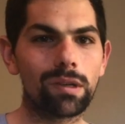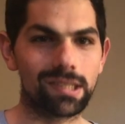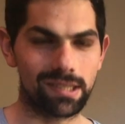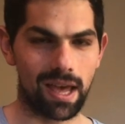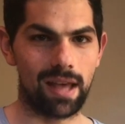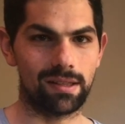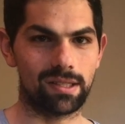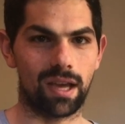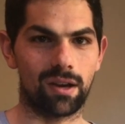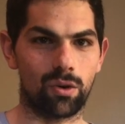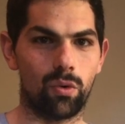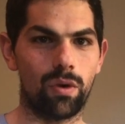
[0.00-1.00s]
sense
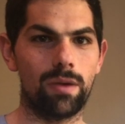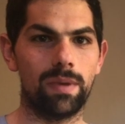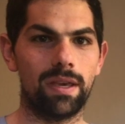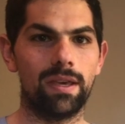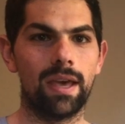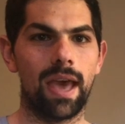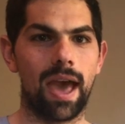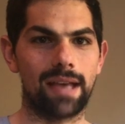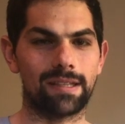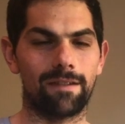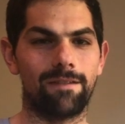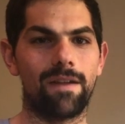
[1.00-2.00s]
on Quibi
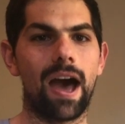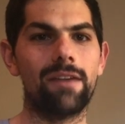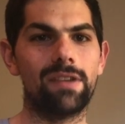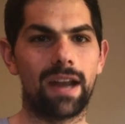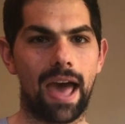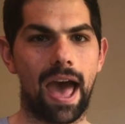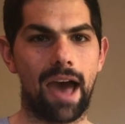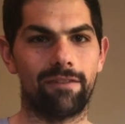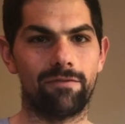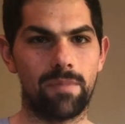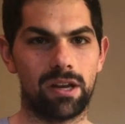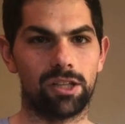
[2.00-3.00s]
as a
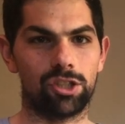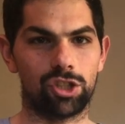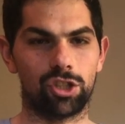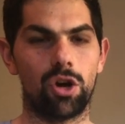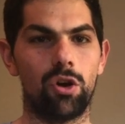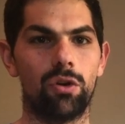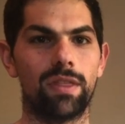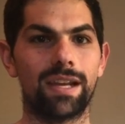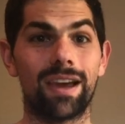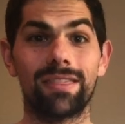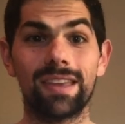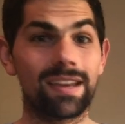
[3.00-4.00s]
5.5 minute show than
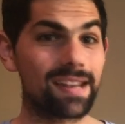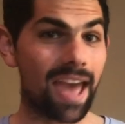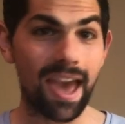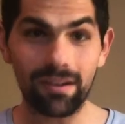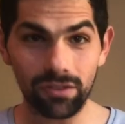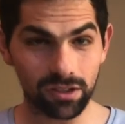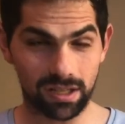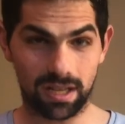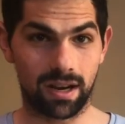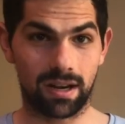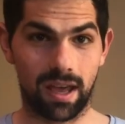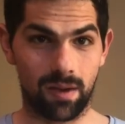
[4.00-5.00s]
I think it ever did
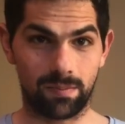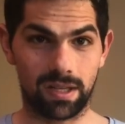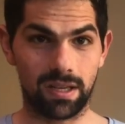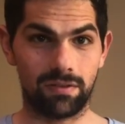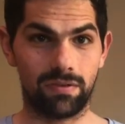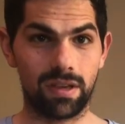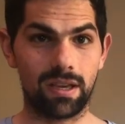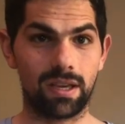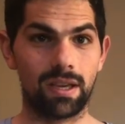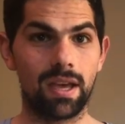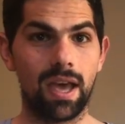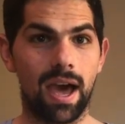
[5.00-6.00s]
on
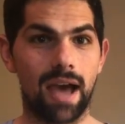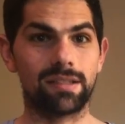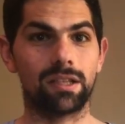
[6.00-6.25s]
MTV as a